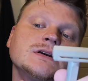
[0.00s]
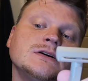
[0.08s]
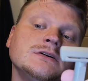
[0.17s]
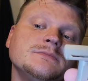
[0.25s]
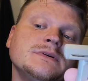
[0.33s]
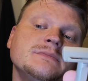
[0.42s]

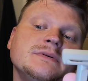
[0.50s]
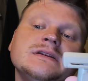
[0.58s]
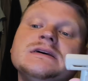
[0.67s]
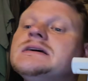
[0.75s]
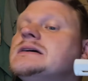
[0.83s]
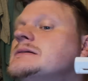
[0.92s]
got me a bit
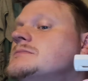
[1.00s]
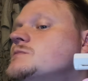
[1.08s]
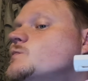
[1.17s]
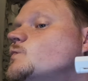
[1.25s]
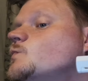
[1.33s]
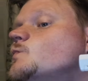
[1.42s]
here,
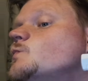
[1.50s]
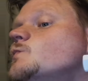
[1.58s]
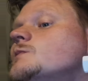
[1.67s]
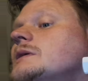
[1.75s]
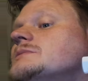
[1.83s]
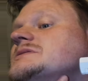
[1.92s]

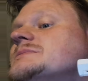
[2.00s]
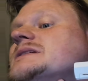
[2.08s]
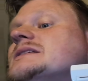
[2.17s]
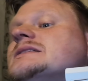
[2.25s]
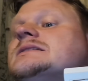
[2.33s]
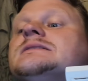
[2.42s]
perhaps a
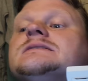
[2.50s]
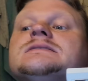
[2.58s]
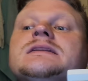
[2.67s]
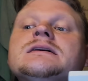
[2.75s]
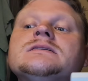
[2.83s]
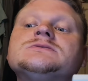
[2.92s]
bit here,
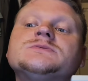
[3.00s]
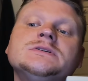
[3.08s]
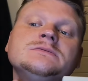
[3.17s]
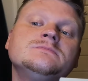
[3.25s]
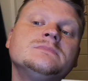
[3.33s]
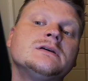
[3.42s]
there as
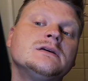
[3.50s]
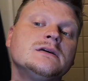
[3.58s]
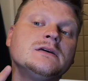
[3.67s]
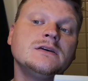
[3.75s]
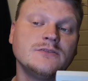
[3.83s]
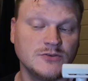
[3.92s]
well.
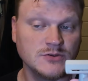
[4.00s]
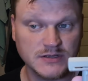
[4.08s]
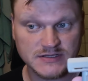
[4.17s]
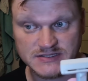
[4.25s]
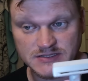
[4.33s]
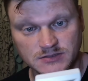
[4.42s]
A few
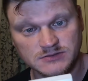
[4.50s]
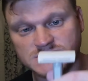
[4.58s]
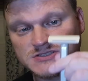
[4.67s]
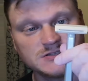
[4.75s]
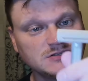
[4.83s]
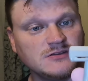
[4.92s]
nicks and
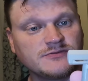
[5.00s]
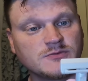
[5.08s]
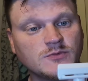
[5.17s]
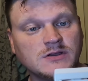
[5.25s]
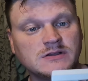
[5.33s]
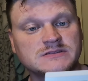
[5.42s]
cuts,
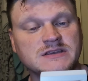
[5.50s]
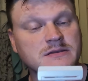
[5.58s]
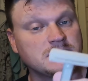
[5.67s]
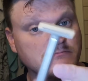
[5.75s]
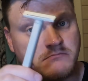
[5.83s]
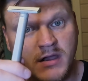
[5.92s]
nothing wild.
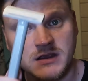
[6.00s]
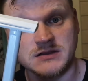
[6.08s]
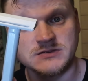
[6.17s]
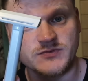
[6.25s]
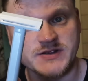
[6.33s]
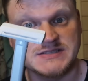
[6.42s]

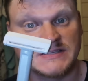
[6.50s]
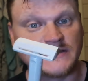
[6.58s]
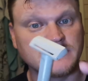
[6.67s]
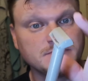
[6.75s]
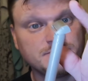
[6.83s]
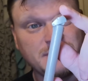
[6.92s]
Mild razor,
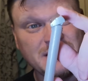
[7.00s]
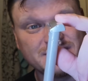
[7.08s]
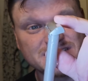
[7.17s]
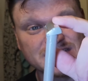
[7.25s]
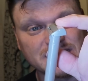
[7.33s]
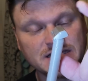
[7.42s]

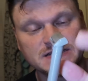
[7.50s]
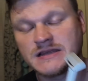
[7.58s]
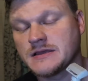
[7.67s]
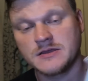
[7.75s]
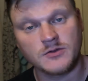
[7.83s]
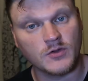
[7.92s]
pivoting head.
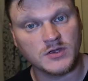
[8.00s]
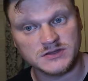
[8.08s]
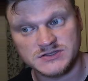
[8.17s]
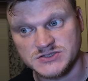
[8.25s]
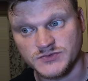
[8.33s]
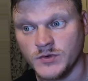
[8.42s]

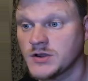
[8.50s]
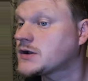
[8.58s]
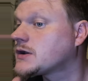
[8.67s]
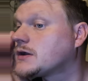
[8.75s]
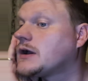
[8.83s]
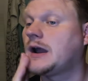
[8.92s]
Does it
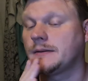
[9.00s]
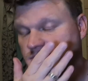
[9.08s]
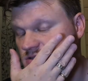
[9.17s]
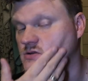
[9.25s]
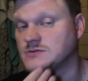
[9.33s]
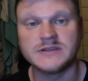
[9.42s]
work?
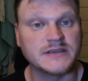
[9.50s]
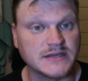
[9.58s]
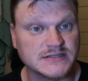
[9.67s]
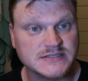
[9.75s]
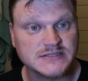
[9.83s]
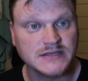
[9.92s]
Absolutely
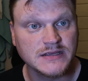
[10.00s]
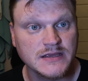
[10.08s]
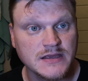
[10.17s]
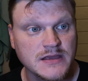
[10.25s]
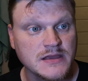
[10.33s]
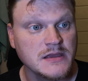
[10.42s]
yes.
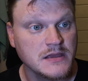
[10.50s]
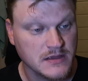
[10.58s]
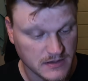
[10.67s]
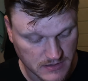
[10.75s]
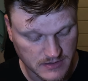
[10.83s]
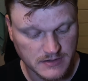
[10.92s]

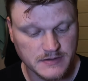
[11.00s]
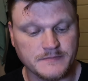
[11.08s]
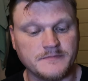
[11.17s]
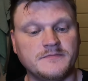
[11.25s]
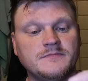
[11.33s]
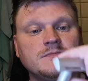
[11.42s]

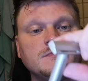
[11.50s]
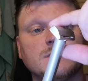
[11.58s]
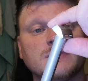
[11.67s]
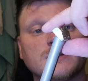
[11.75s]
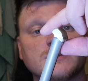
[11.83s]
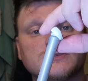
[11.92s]
Turn
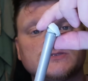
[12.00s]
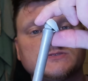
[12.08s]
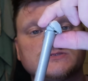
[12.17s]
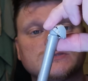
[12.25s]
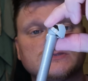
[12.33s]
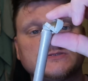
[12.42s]

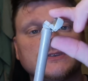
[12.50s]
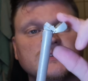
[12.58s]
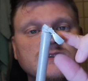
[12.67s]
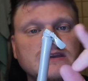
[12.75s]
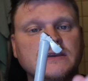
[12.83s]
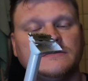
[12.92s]

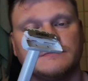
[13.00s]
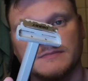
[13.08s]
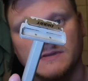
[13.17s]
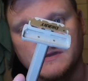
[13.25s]
here,